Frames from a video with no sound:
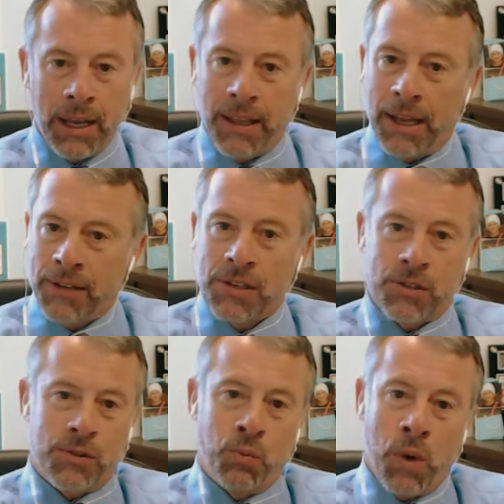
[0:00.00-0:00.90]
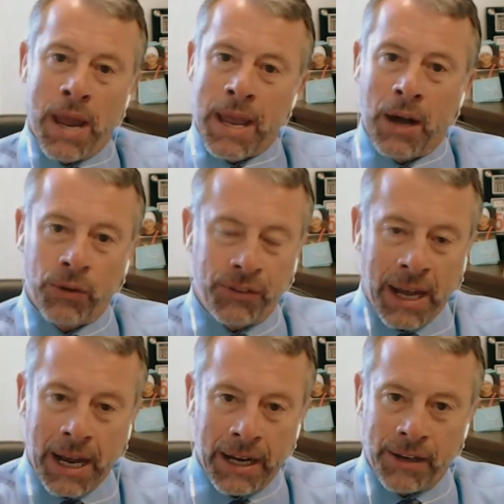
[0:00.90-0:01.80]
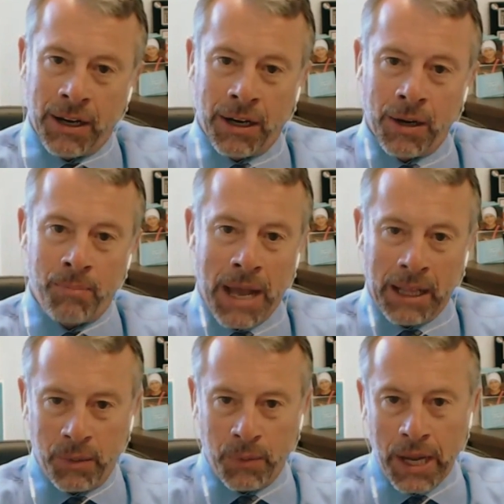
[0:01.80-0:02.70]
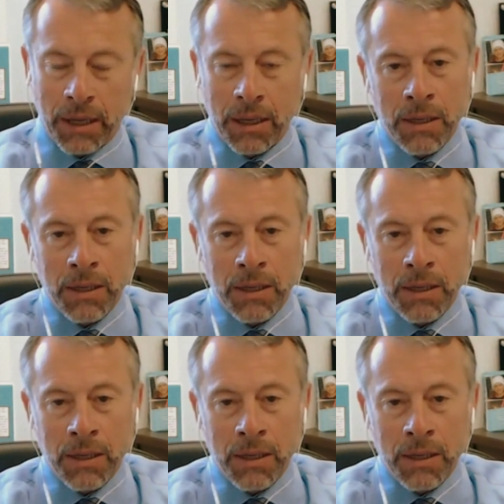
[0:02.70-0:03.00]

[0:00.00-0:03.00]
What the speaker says: that's just way outside our bailiwick.